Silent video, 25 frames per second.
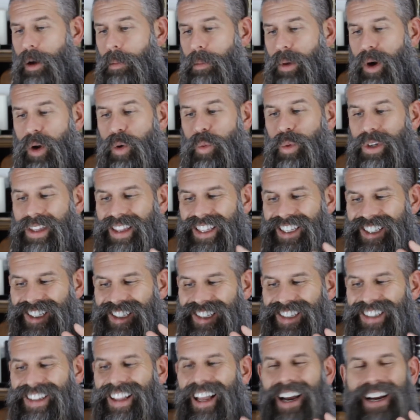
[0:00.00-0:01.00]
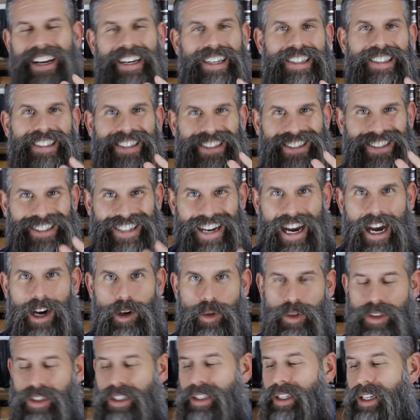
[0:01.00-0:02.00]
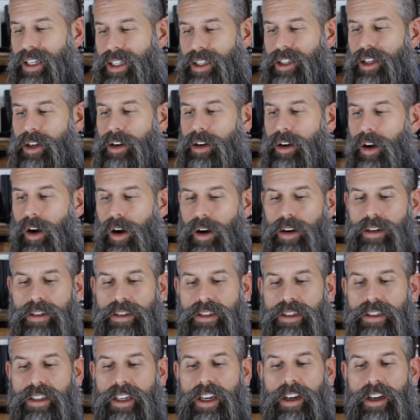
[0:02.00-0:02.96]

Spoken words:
but with the slightest doubt in their hearts,